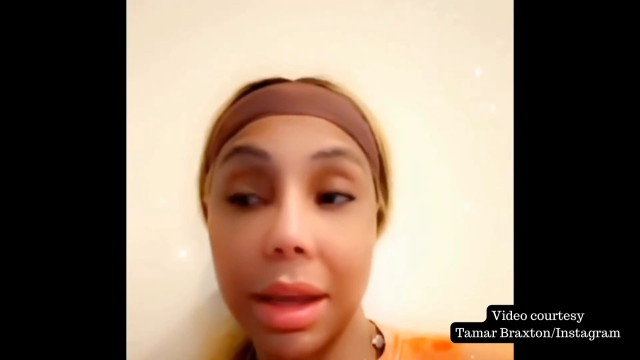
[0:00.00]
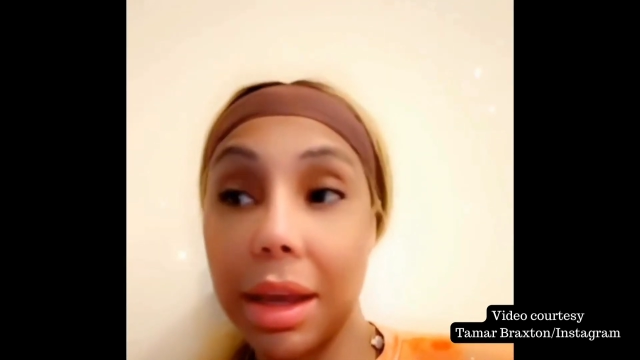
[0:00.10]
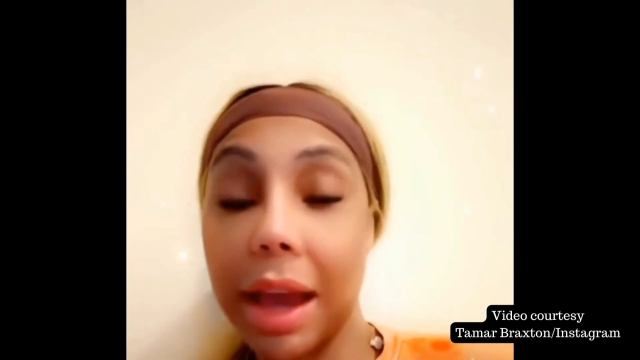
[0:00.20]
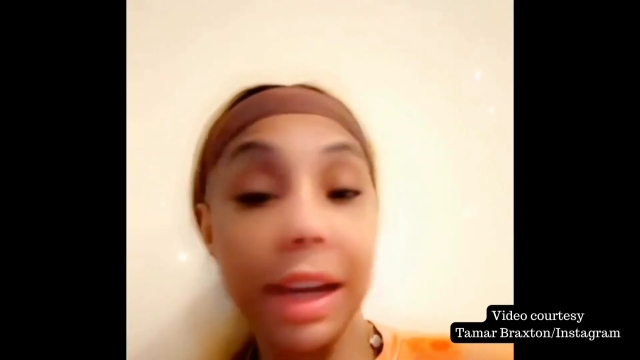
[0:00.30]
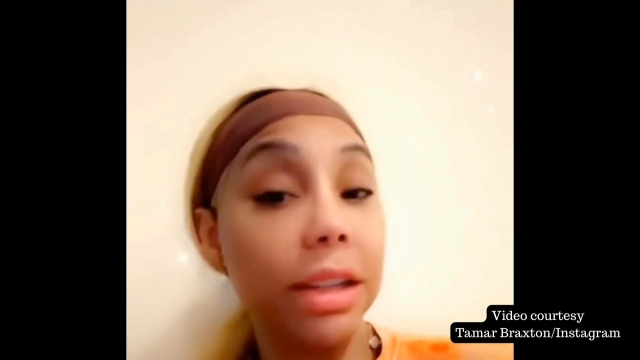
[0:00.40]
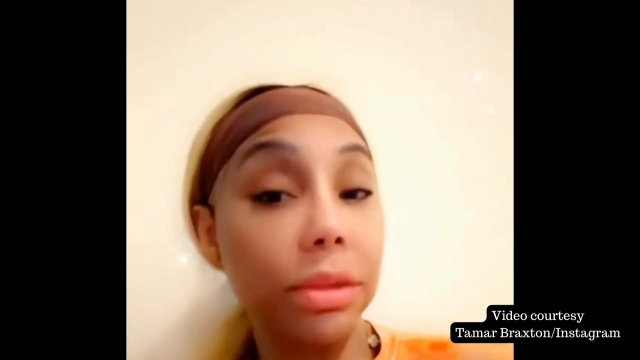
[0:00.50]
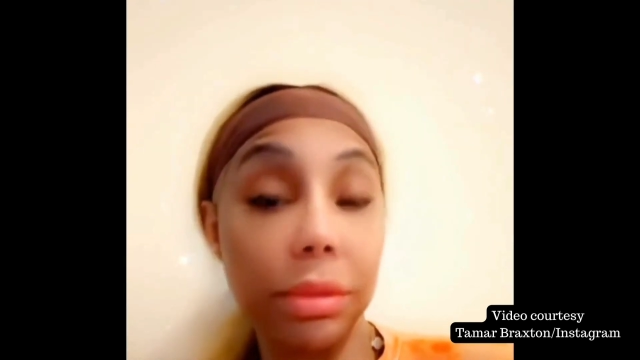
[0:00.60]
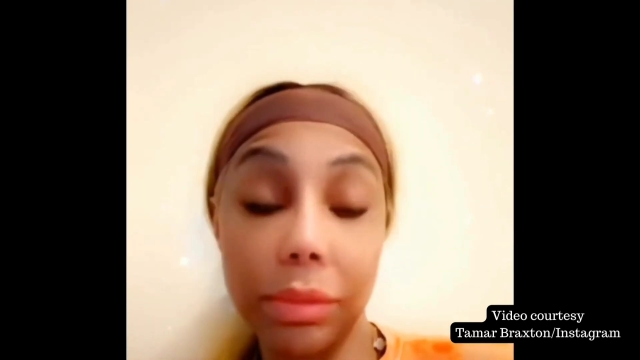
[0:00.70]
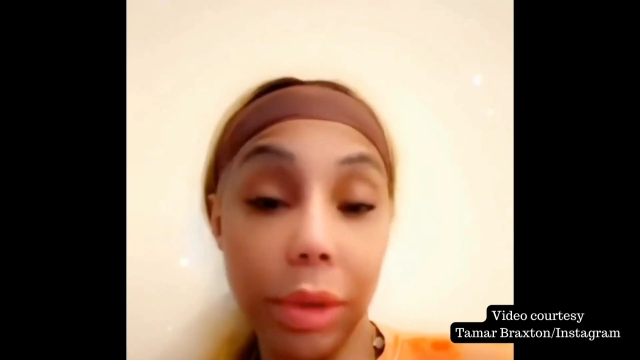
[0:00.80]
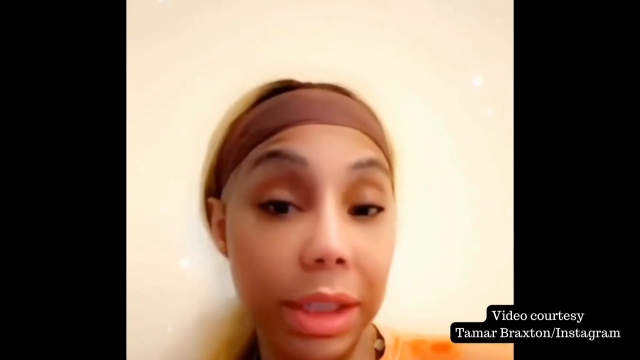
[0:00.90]
I
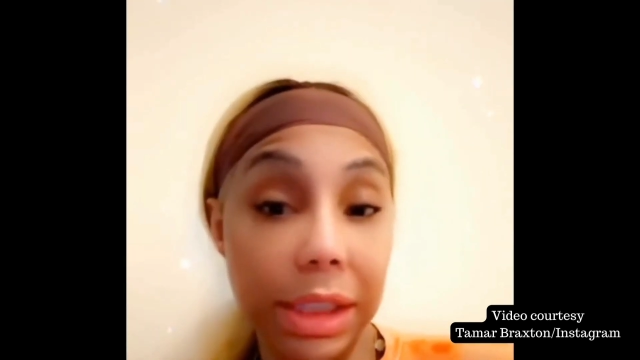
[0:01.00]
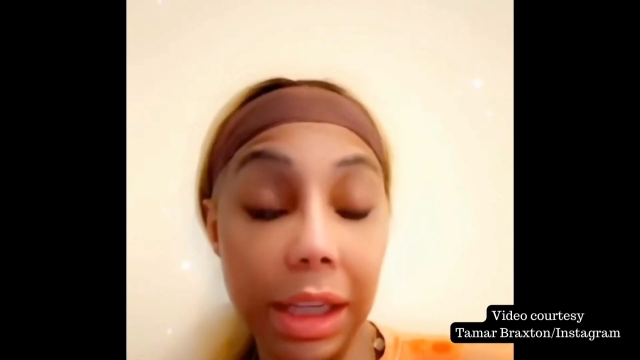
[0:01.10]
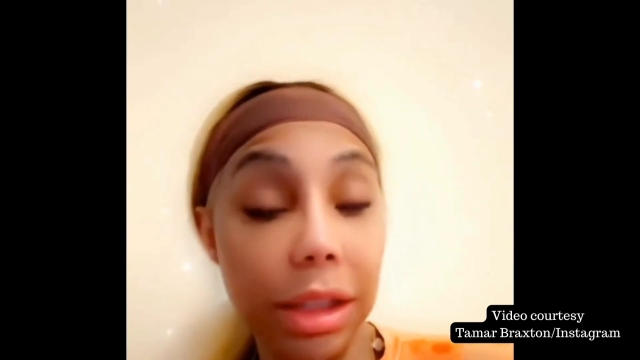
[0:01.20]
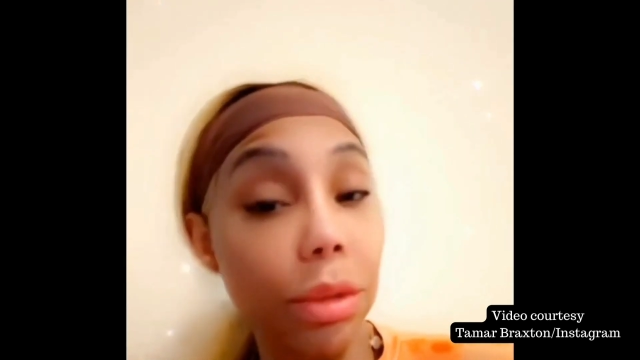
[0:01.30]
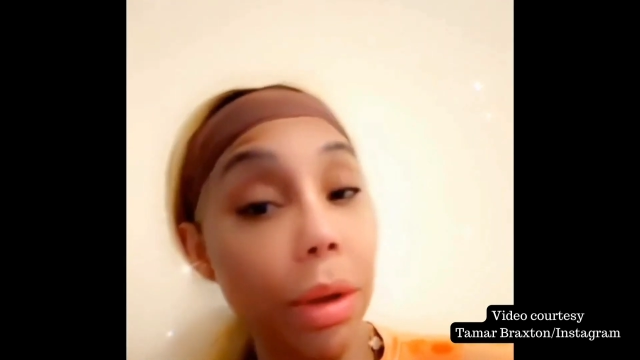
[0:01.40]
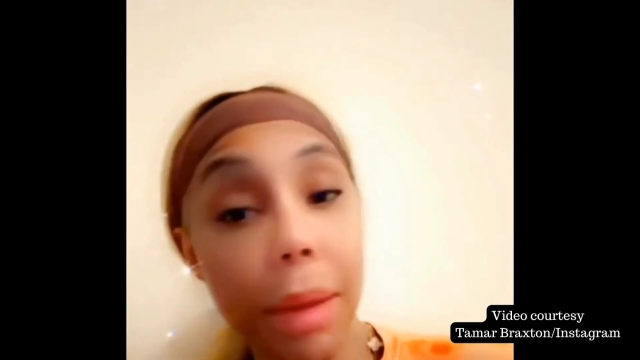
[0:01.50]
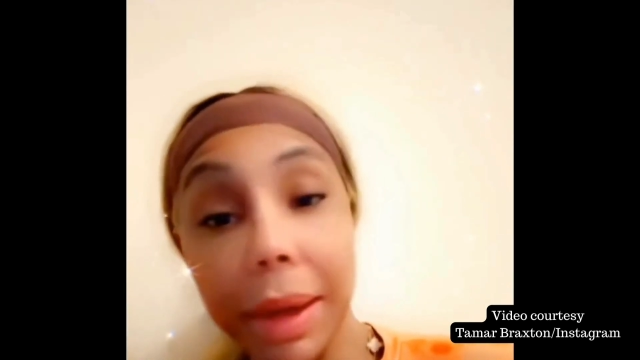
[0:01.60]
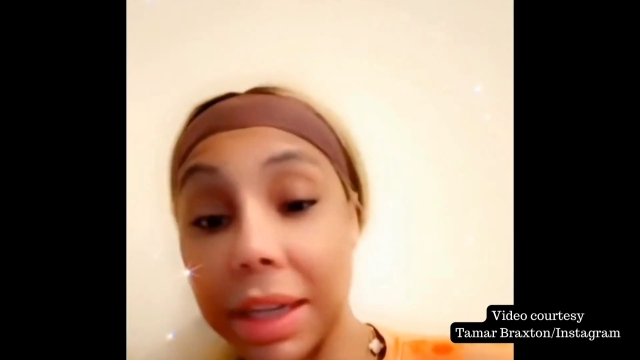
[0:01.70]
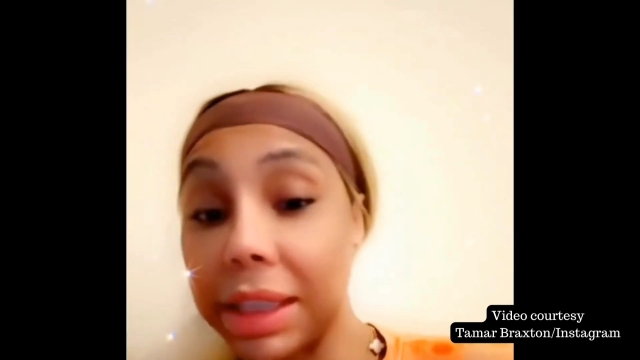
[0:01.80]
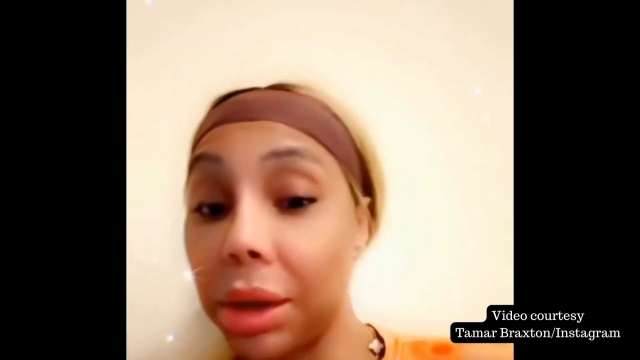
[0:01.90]
didn't want to set you up.
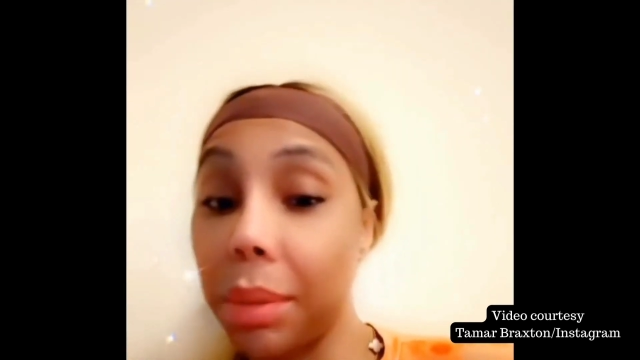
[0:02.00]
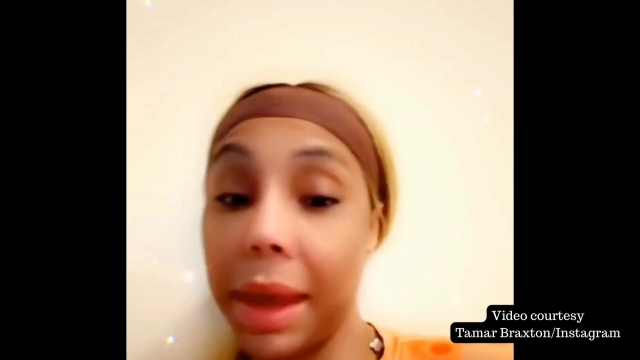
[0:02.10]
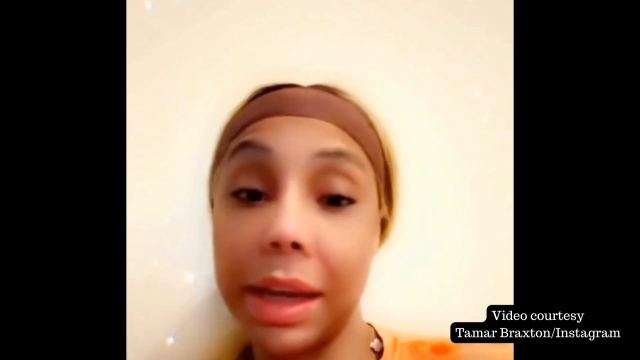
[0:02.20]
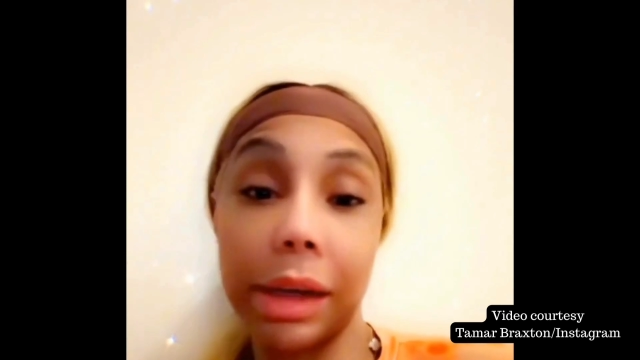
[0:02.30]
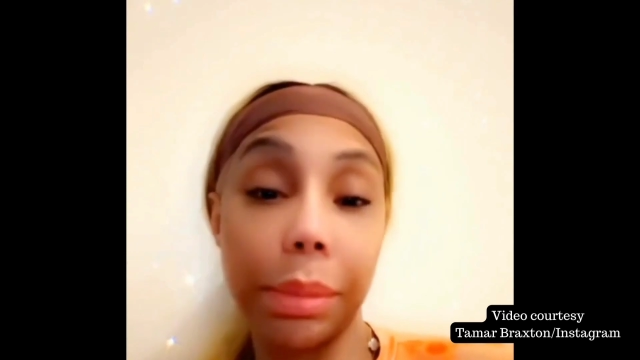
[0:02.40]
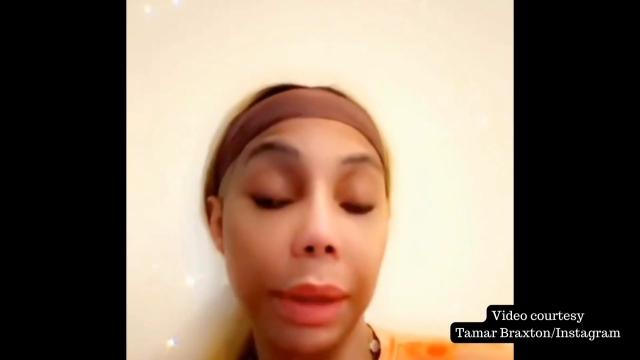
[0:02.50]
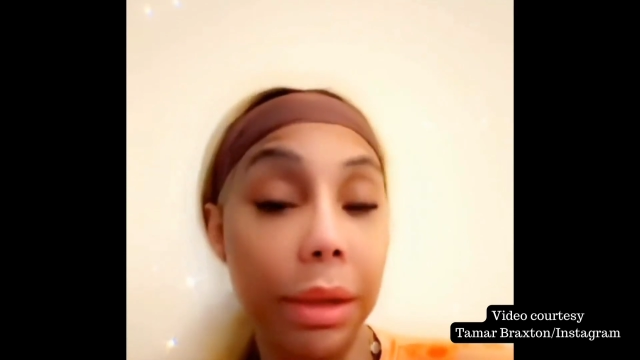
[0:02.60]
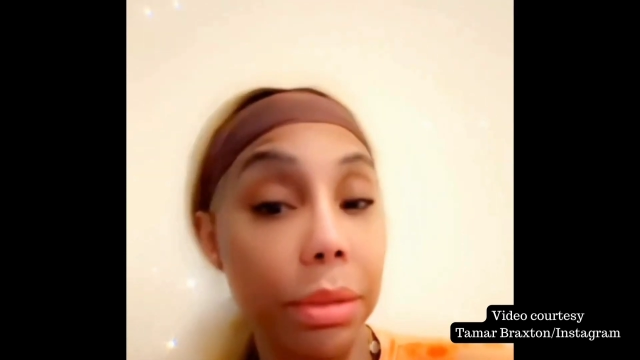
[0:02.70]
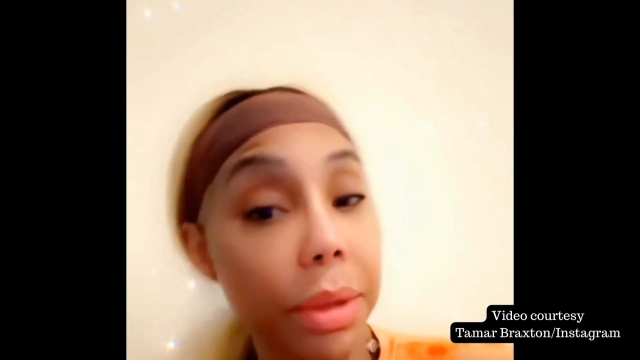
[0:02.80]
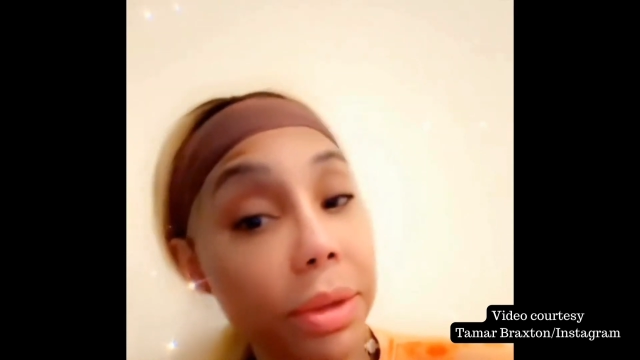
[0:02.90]
I didn't tell nobody not to play
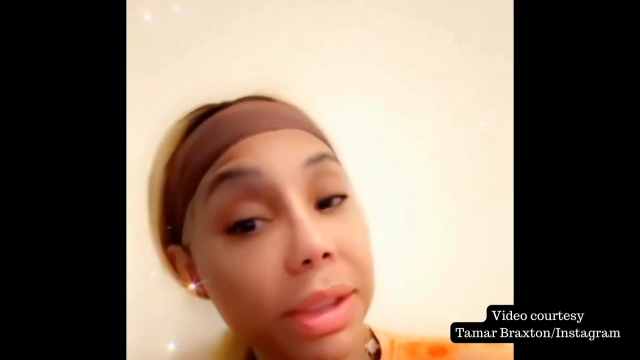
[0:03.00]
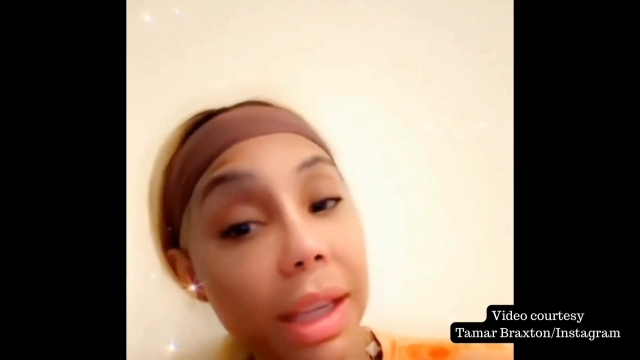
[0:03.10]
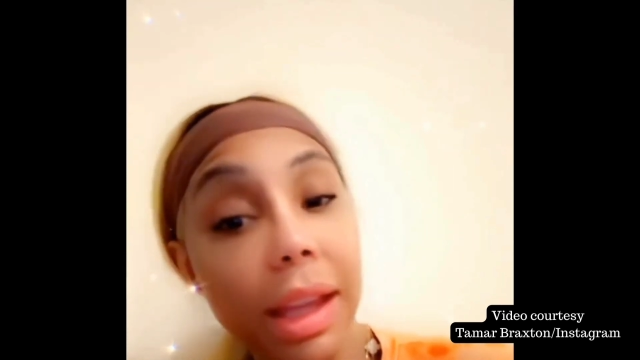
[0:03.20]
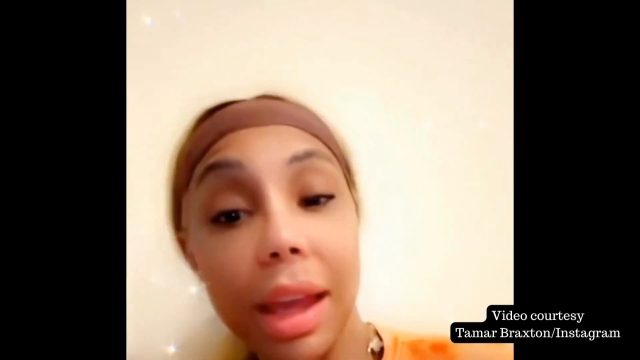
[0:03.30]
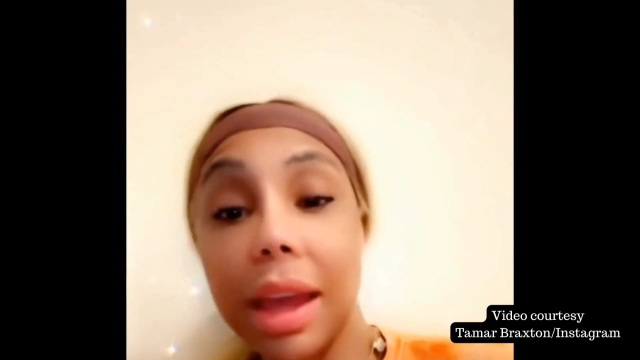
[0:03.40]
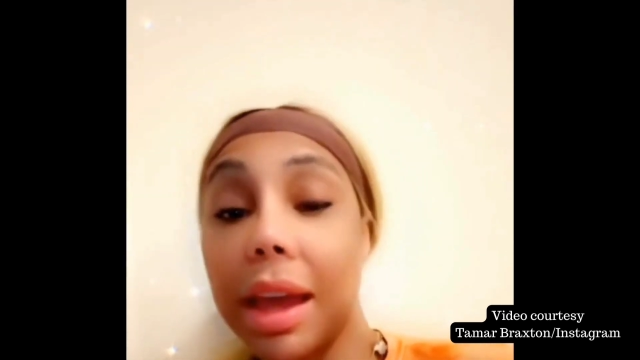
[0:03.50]
your music.